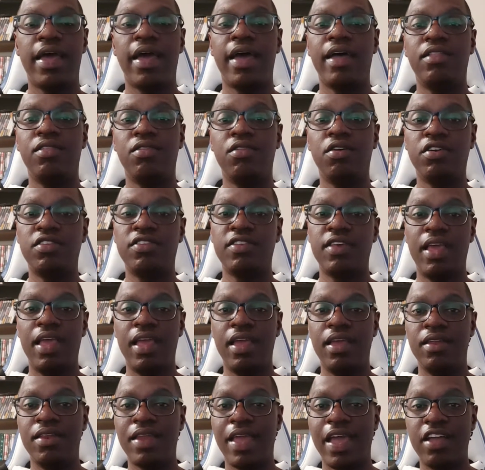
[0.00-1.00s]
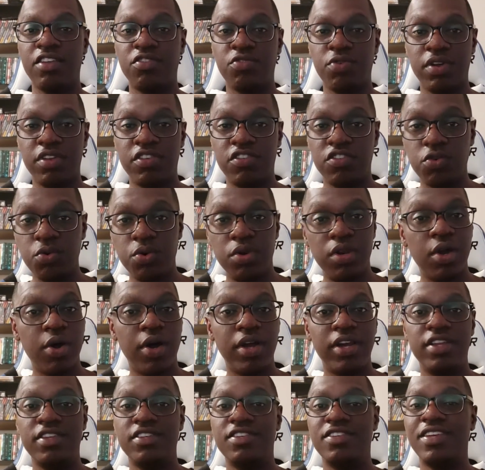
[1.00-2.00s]
I looked in Android Studio.
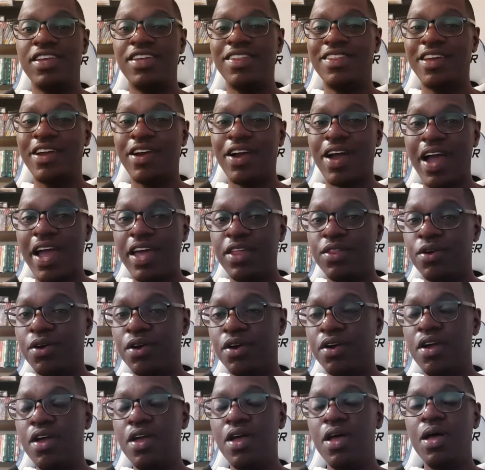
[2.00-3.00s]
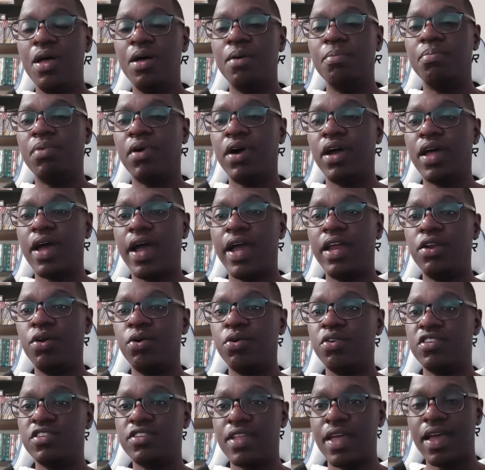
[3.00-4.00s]
I didn't see it there either. But I
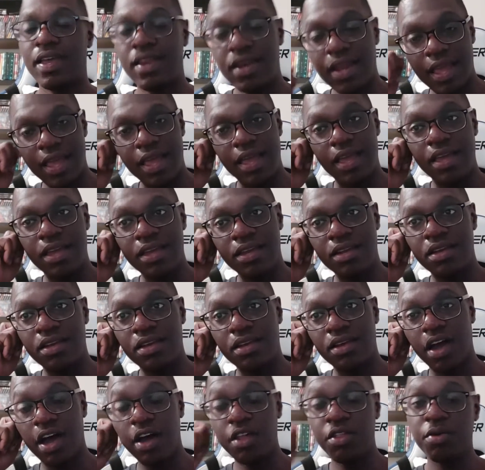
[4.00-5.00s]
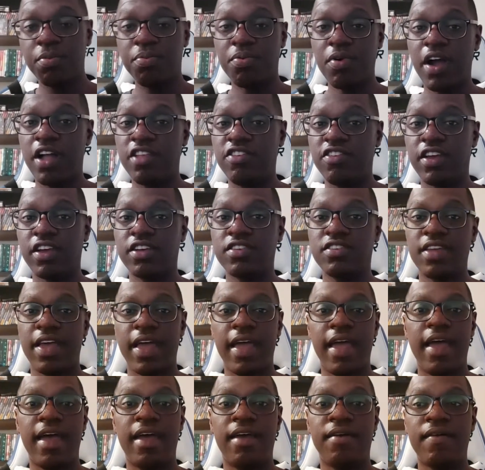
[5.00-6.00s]
noticed that in other projects
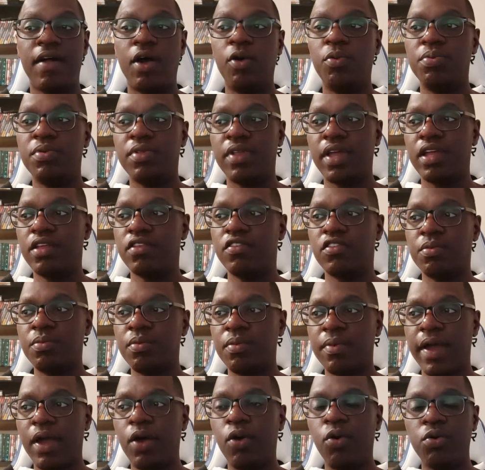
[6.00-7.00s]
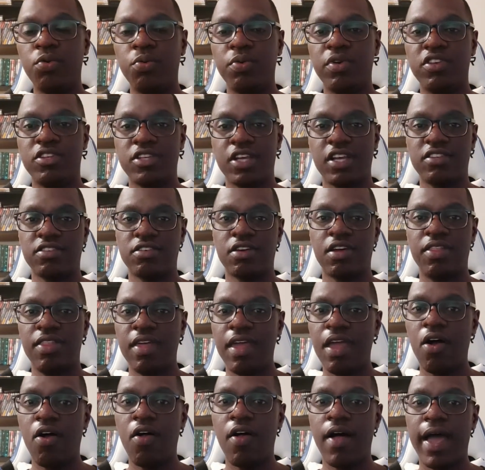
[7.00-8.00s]
I opened like some of my old ones, and I saw
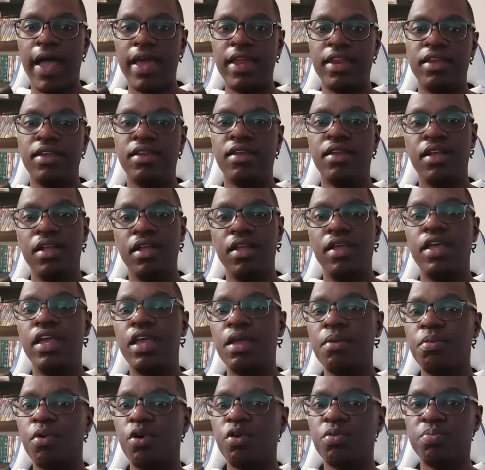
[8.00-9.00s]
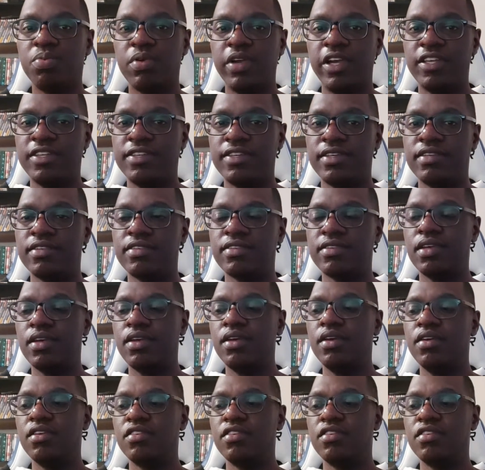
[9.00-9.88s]
they all had it in both places.